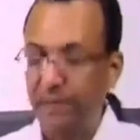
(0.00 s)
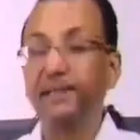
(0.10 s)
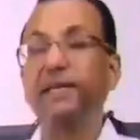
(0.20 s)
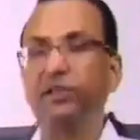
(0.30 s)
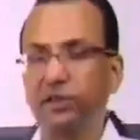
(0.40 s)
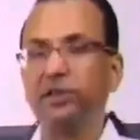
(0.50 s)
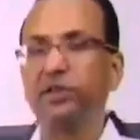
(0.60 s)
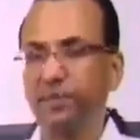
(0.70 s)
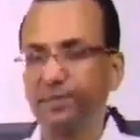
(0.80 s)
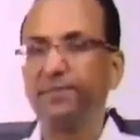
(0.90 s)

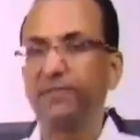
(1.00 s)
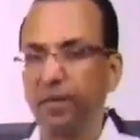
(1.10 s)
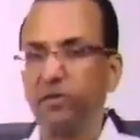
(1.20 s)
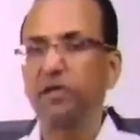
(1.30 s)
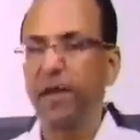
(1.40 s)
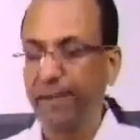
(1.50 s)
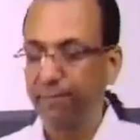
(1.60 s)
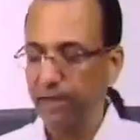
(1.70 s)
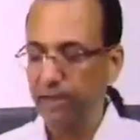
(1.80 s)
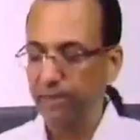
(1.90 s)
yes. That was carrying
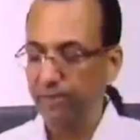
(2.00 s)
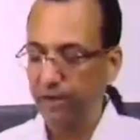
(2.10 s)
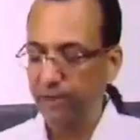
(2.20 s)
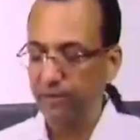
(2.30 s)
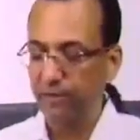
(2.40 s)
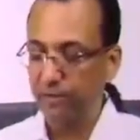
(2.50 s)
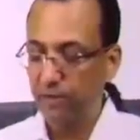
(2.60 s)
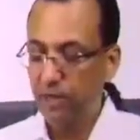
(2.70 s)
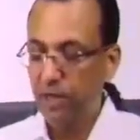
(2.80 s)
parasympathetic fiber.